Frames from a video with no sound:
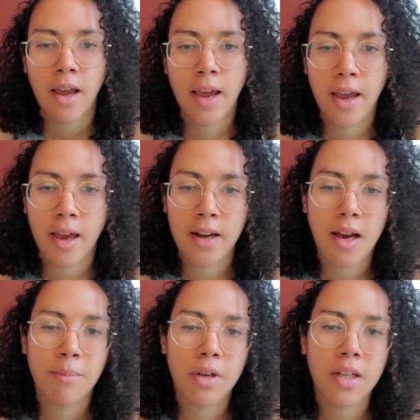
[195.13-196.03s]
And
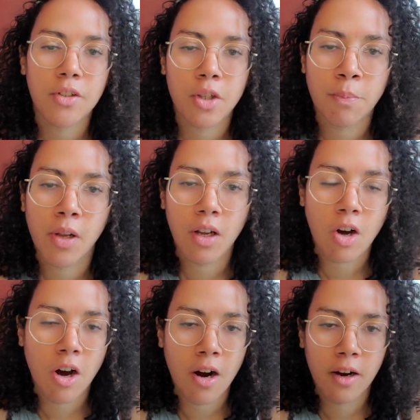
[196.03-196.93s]
I'm going to just pull a
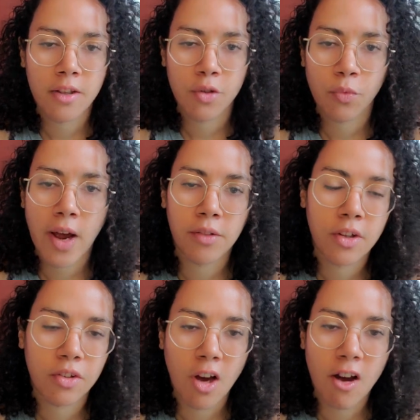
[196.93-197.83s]
card to round
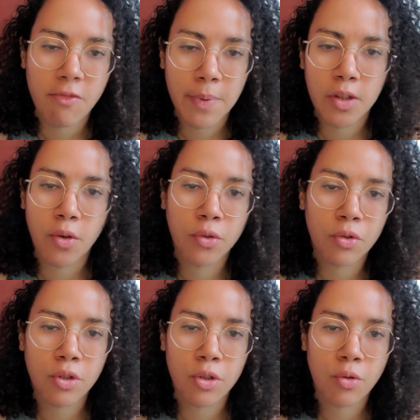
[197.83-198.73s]
this off, but those
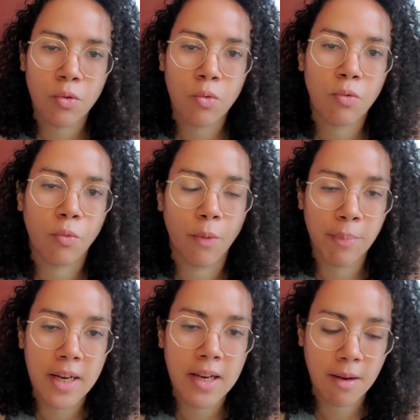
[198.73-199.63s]
are two
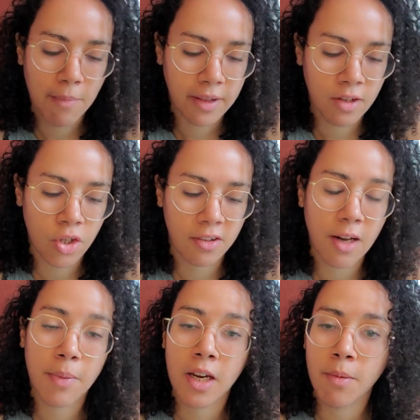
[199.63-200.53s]
repeating messages that
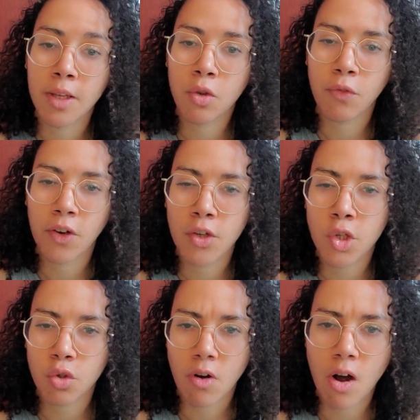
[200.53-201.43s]
have been coming through very
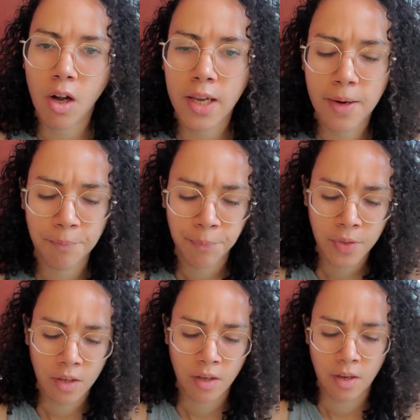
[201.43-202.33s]
strongly.
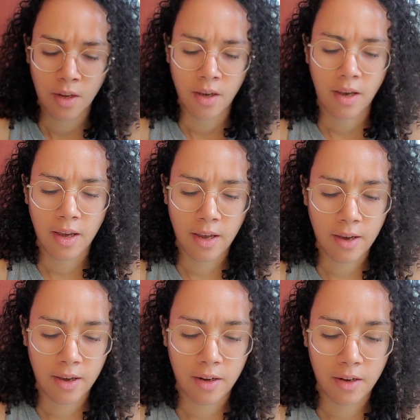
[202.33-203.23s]

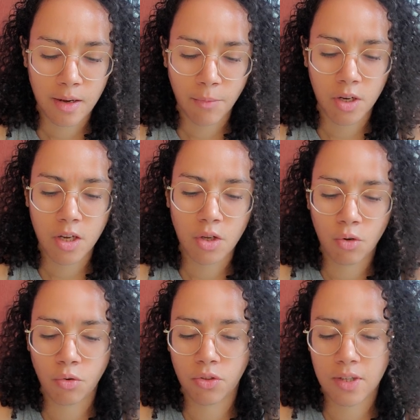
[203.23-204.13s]
And I'm going to
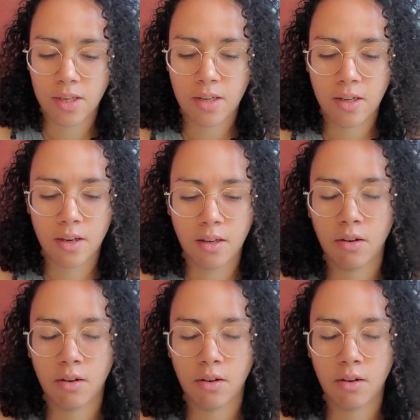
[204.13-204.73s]
use the